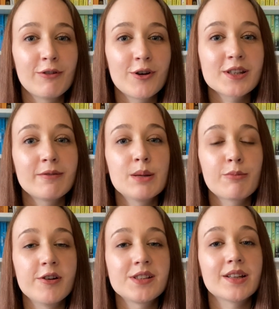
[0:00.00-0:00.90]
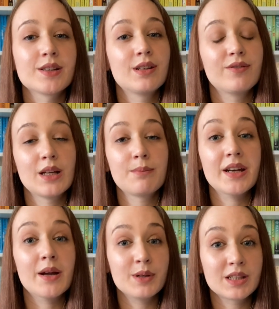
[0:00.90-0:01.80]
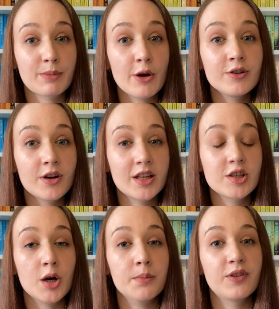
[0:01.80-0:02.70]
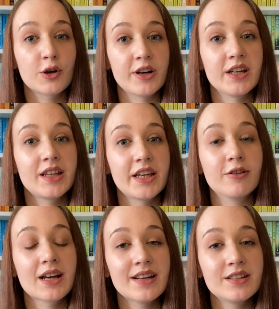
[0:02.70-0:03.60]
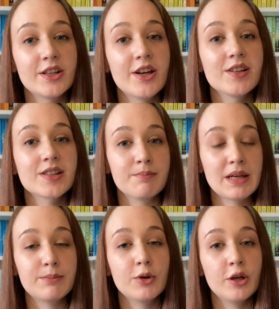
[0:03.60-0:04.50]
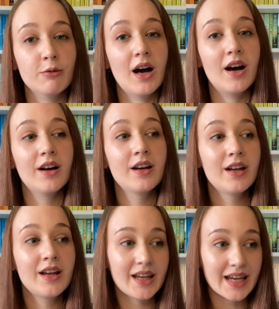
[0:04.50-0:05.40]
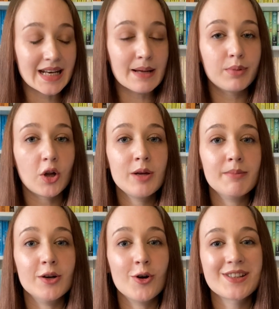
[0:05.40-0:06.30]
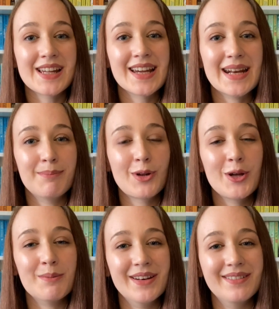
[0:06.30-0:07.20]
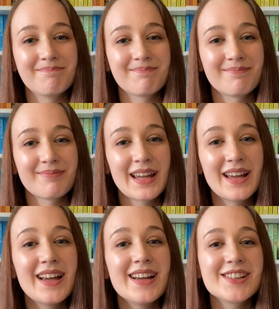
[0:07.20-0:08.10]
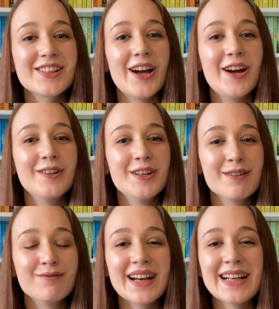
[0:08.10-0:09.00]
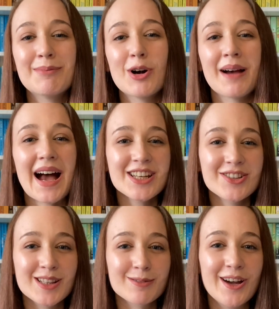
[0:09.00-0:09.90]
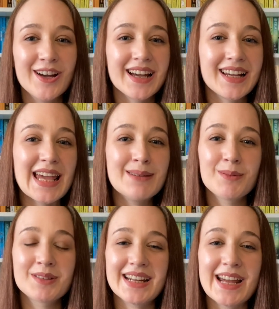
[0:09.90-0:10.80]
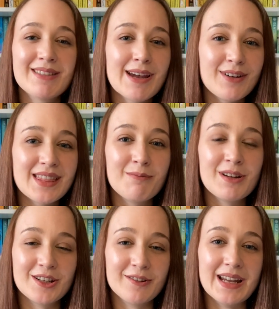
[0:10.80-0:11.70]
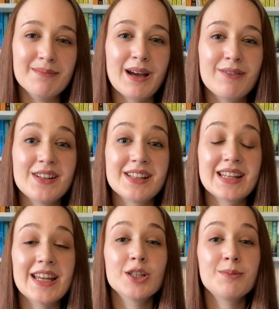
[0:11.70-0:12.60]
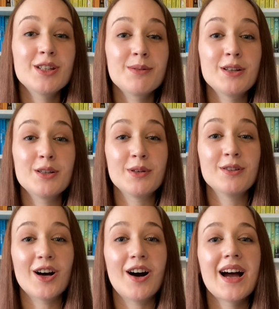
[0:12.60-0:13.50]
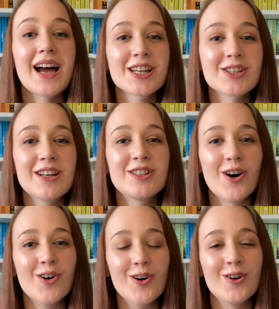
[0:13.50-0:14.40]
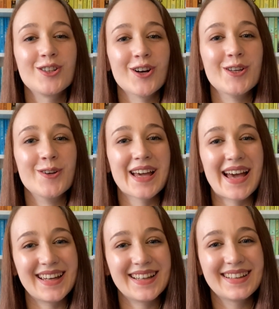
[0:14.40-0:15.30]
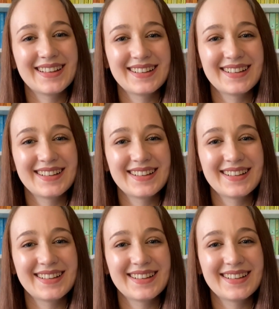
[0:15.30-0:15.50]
also in the process of developing a bespoke knowledge hub for chronically ill candidates and people who are in employment or seeking employment. So you can find out more about Astriid's work and keep up to date with everything we're doing by visiting www.astriid.org.uk.